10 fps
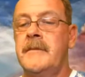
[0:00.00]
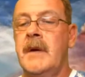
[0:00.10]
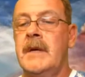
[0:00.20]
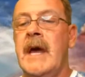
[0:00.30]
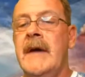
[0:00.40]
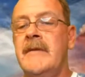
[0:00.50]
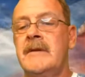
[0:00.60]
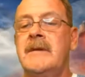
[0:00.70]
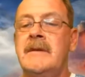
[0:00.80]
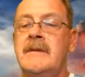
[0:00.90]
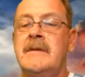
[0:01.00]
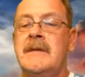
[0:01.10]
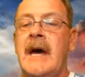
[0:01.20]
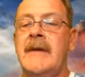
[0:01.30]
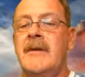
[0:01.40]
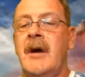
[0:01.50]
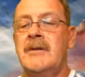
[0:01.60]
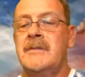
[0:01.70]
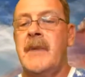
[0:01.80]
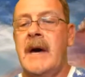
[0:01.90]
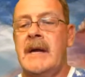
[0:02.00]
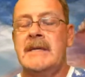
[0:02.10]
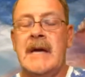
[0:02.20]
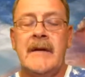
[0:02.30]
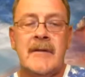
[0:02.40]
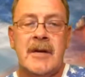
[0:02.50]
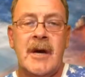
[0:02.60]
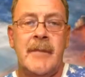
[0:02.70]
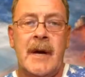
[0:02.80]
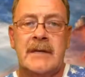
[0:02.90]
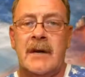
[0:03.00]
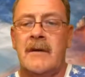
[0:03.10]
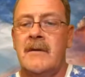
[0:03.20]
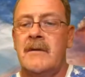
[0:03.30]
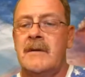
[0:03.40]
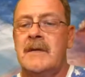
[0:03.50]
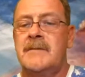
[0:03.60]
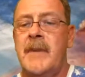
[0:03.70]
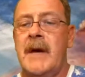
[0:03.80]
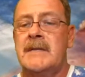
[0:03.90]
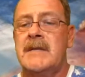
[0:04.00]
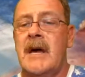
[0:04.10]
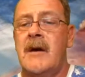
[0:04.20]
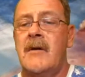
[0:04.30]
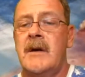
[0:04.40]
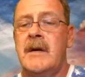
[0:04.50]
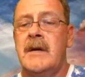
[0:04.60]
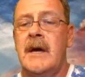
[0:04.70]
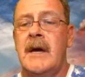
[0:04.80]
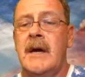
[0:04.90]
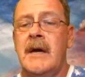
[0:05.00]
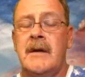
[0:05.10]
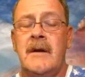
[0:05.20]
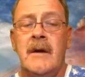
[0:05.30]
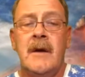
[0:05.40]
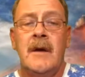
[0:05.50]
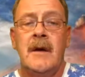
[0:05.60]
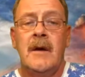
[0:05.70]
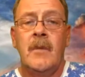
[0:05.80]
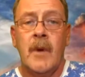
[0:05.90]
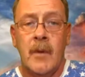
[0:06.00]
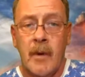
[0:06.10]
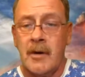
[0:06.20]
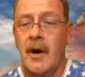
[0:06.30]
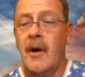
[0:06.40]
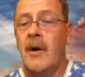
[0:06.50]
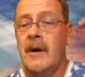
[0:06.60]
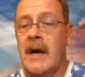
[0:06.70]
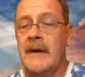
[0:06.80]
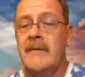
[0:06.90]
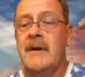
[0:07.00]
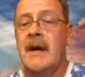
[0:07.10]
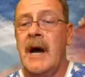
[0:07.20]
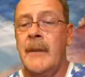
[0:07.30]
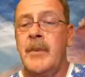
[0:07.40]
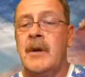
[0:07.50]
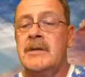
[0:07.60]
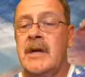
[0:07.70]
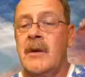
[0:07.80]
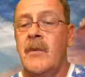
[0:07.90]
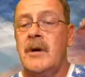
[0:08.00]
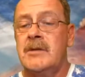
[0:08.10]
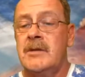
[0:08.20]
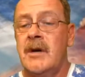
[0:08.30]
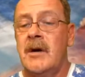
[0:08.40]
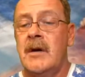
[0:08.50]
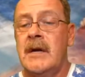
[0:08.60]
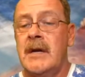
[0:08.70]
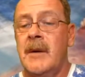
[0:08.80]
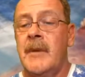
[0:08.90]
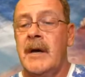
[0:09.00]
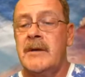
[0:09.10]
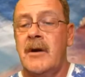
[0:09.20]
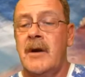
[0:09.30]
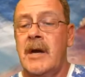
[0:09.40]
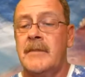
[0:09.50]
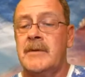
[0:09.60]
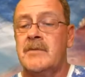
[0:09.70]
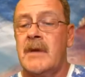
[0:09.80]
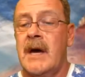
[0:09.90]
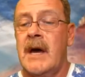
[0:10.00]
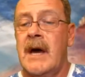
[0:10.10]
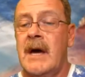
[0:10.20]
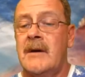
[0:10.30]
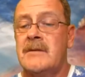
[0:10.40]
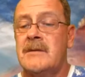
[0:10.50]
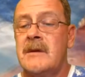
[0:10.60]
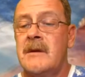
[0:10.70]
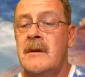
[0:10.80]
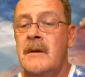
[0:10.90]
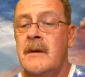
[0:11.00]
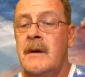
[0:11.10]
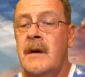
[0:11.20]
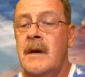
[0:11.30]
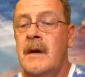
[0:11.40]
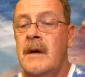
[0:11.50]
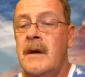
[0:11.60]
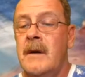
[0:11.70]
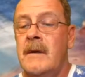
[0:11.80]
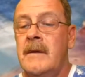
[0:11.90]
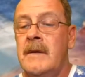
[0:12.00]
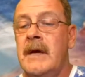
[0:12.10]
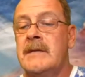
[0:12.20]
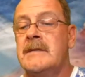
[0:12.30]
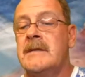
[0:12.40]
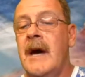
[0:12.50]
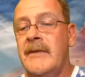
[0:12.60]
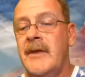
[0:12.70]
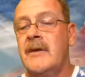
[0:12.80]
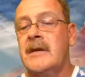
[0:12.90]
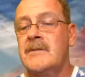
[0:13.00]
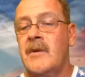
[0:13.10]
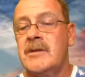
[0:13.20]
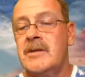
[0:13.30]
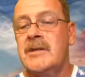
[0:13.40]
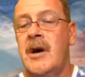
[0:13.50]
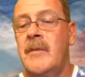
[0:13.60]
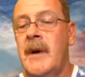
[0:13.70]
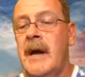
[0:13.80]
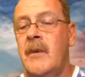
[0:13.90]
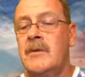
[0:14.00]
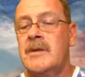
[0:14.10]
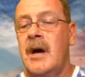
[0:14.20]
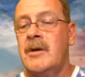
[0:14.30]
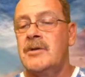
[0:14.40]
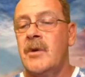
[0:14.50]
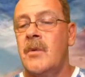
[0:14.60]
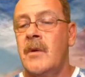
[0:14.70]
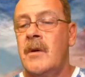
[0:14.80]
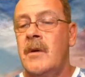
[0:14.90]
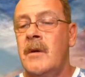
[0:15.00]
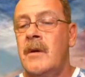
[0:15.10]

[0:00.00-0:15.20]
But David knows about it. David come out there this past Saturday, and we worked hard, David, and I appreciate what you done. He come out there and helped us with that house. Yes, I thought that's what you was talking about. I was not sure.